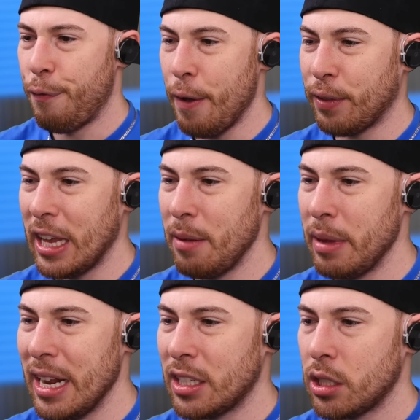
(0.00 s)
15
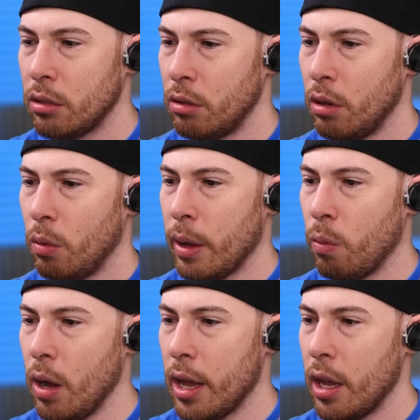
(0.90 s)
minutes? Wait,
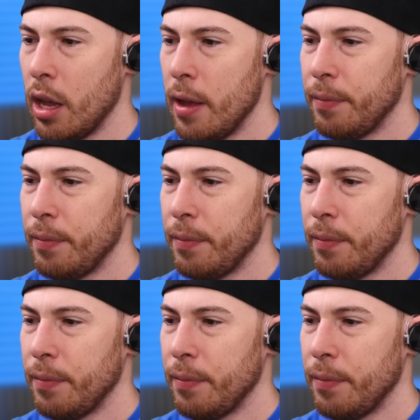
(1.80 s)
what?